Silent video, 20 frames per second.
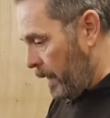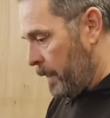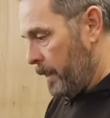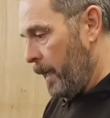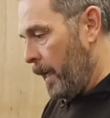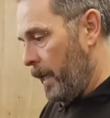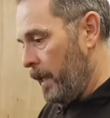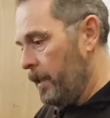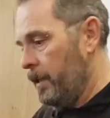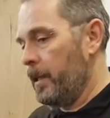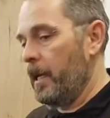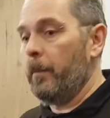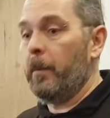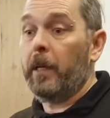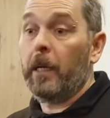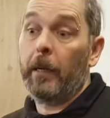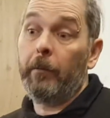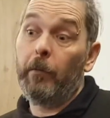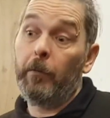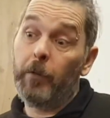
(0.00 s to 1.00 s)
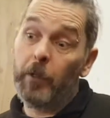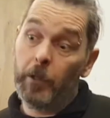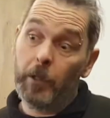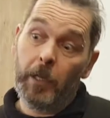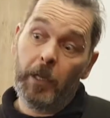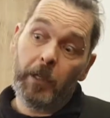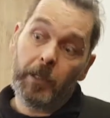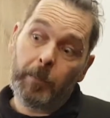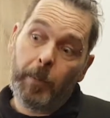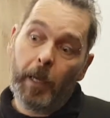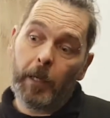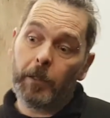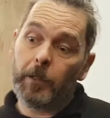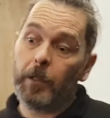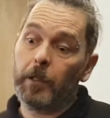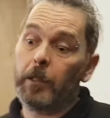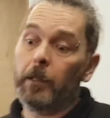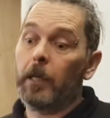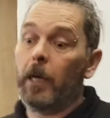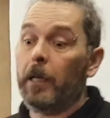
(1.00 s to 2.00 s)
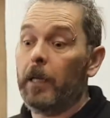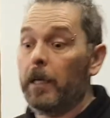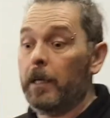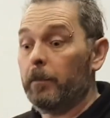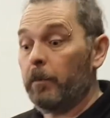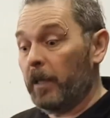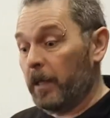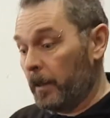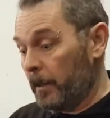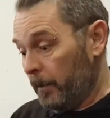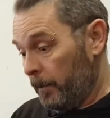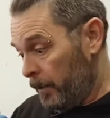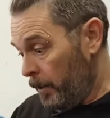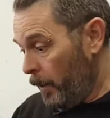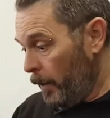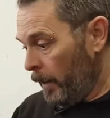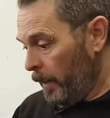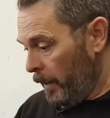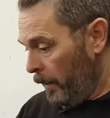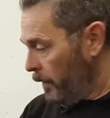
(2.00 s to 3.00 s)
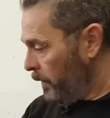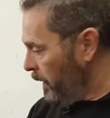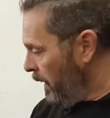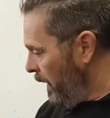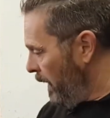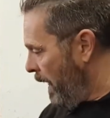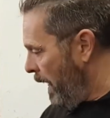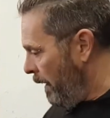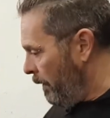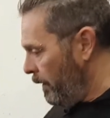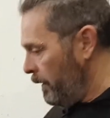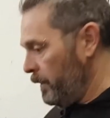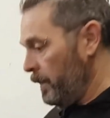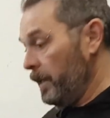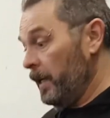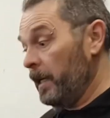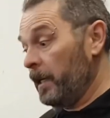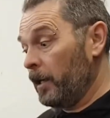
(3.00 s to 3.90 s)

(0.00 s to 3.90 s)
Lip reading: stage, then we can have a visual inspection, and then we can target those key areas that need